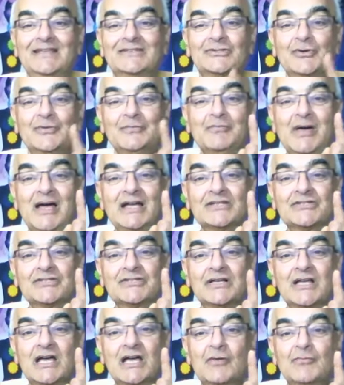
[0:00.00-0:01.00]
So
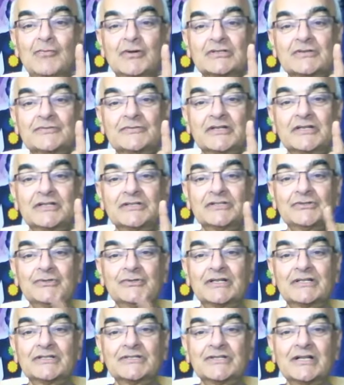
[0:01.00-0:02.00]
imagine how much of energy you
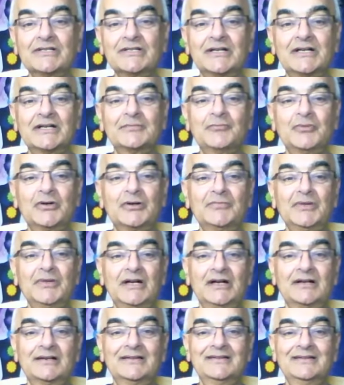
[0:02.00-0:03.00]
can generate per
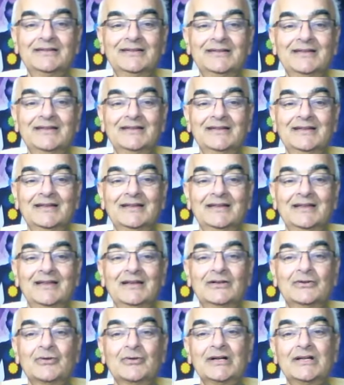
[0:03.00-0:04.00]
minute.
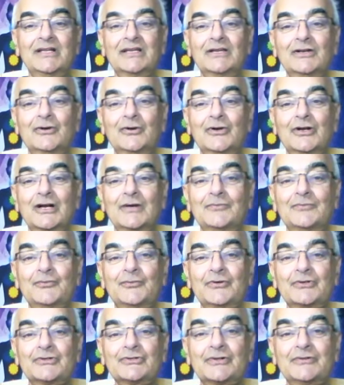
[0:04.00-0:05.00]
20 kilogram
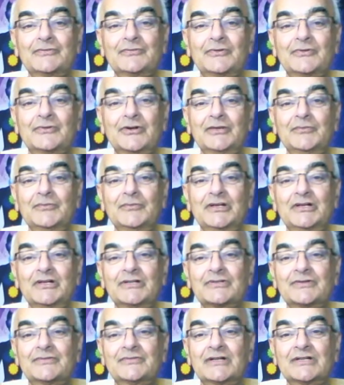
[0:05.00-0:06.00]
force of 20
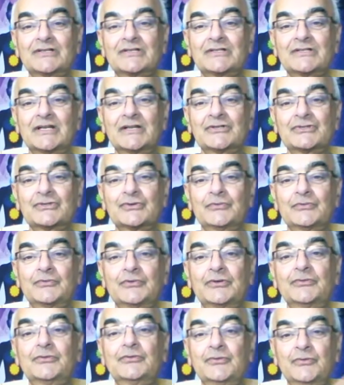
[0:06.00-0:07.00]
minutes of exercise. So
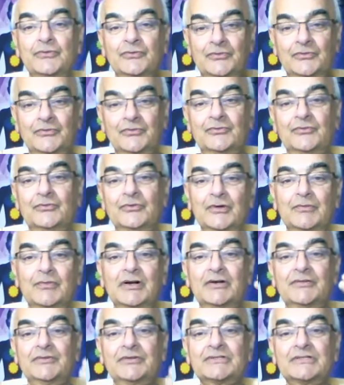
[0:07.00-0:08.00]
we do good
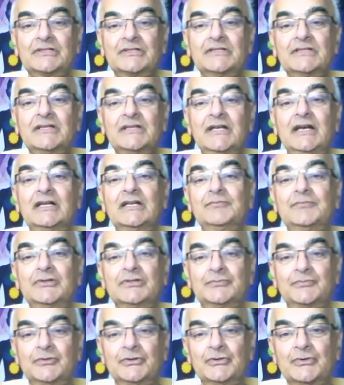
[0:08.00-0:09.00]
amount of exercise, ATP
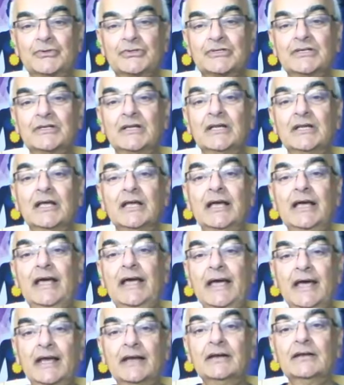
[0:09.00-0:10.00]
is produced,
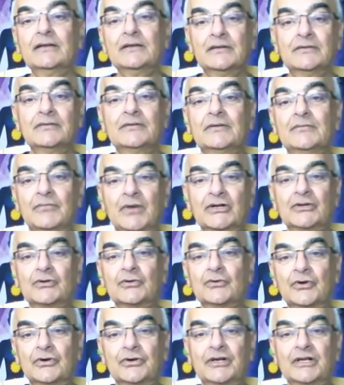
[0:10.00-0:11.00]
and
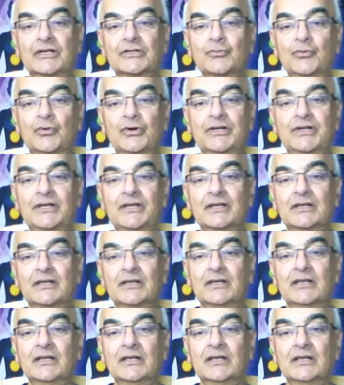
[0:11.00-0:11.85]
mitochondria is working.